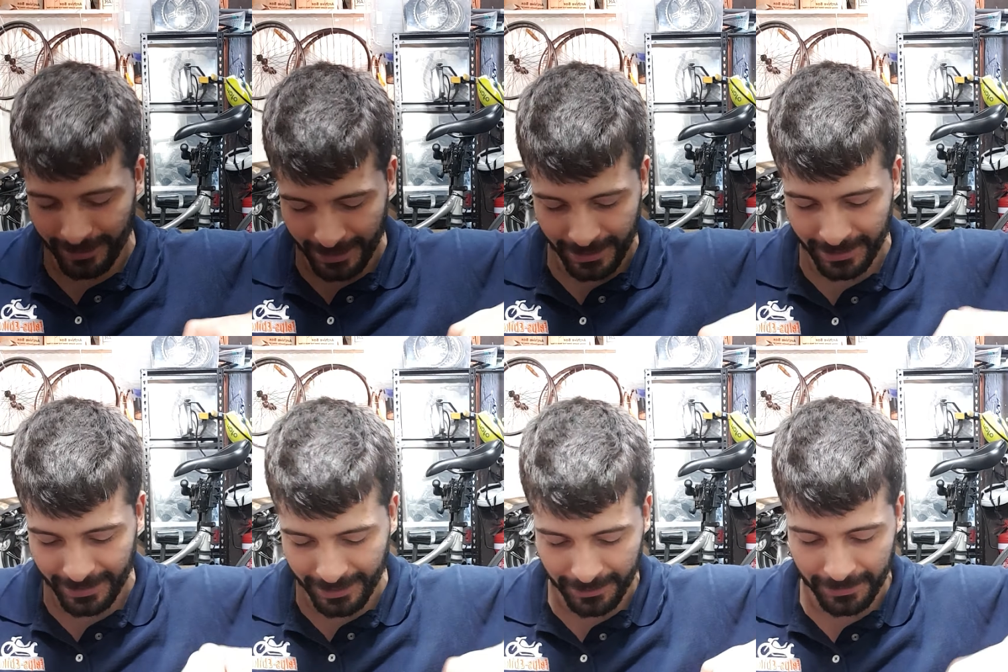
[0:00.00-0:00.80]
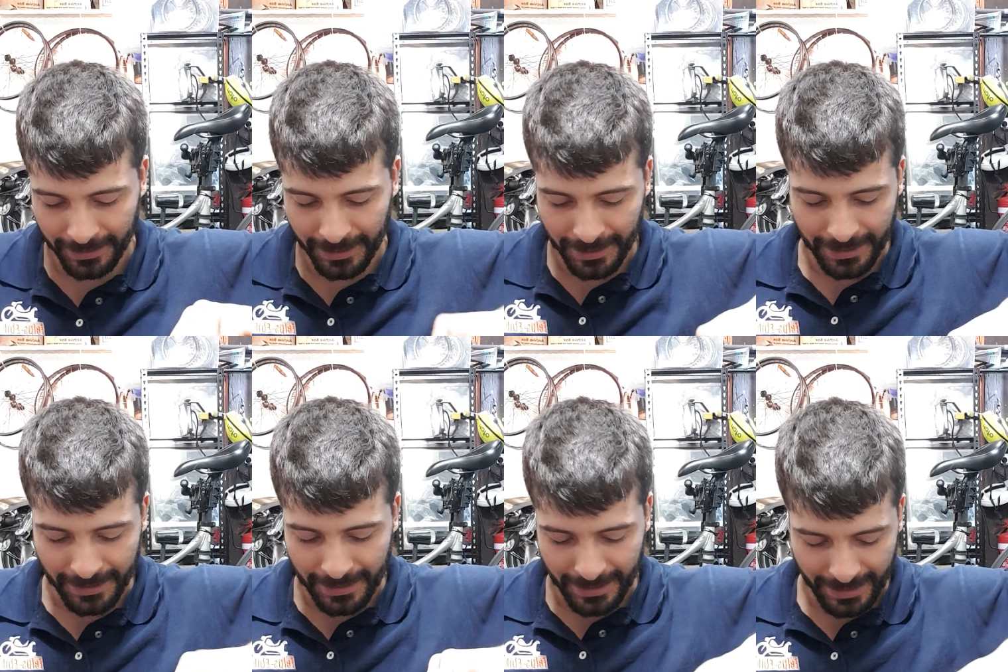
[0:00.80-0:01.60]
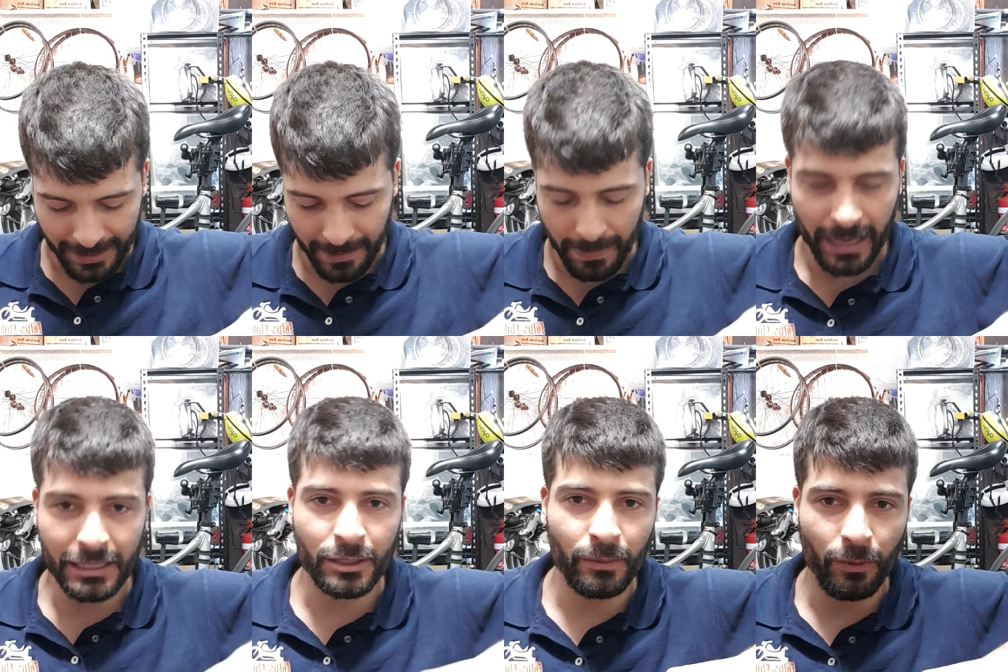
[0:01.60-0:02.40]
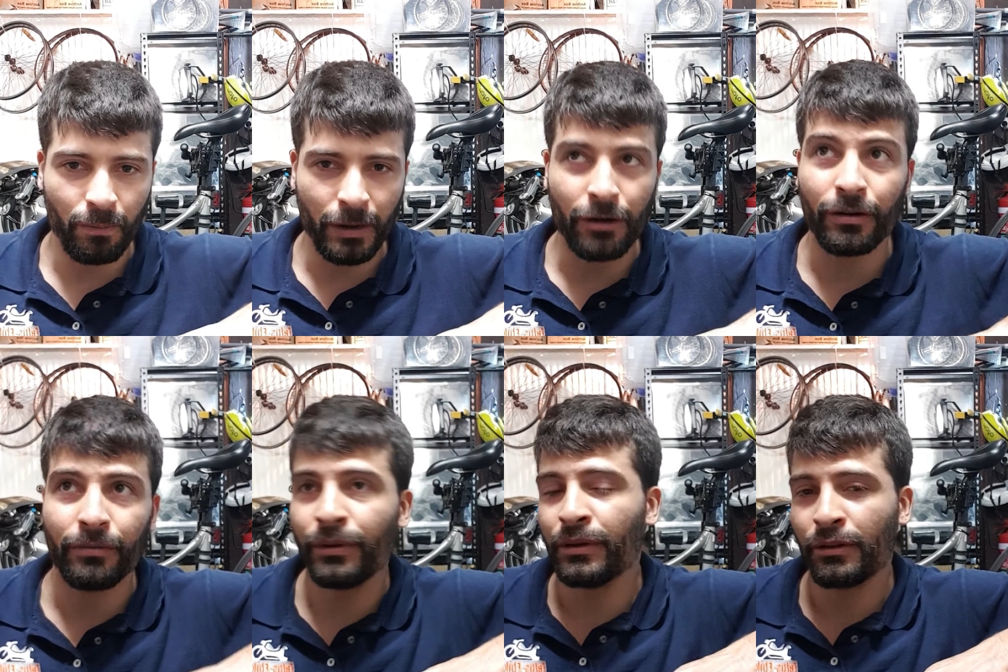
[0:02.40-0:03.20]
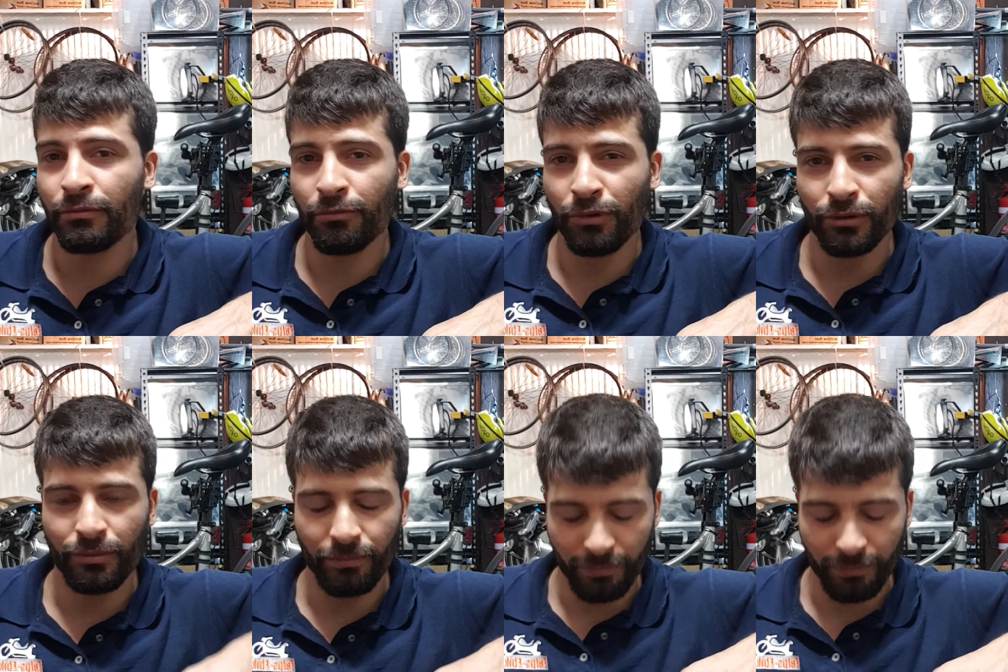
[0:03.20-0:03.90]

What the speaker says: Okay, so the maximum power we would